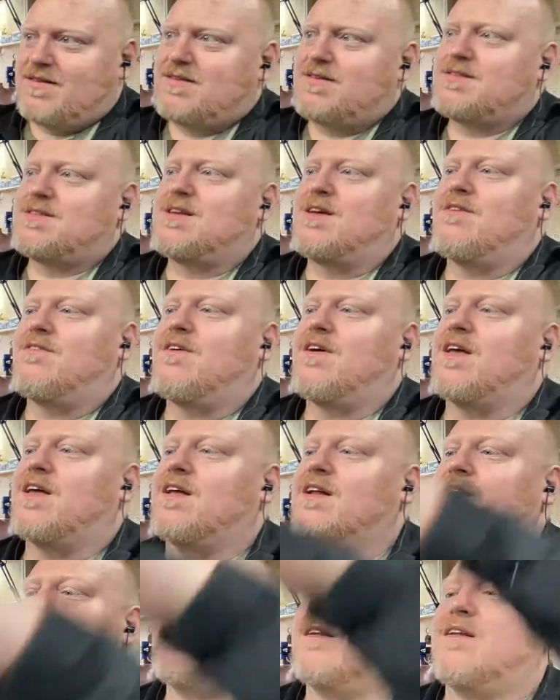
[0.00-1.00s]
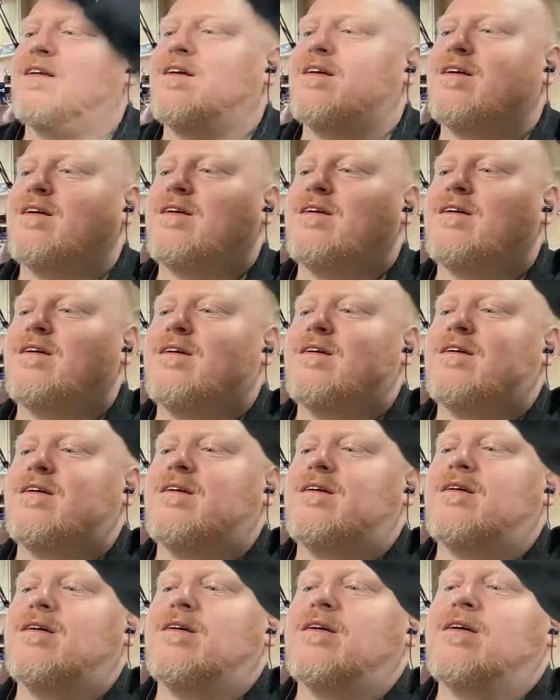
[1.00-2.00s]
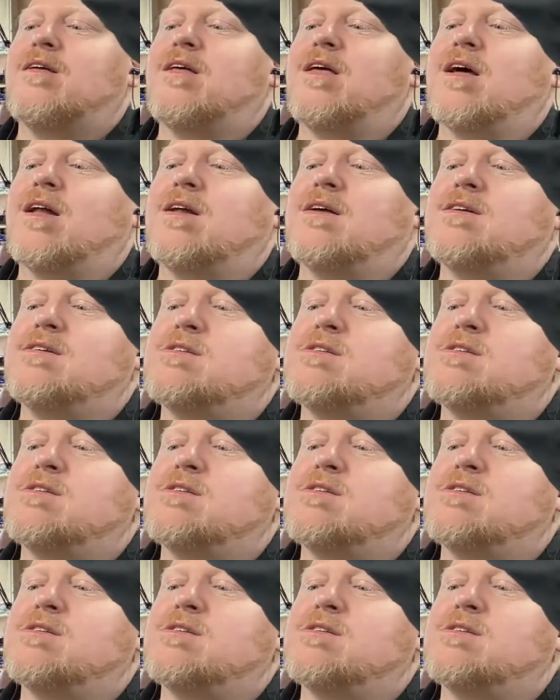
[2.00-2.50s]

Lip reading: See if I can get his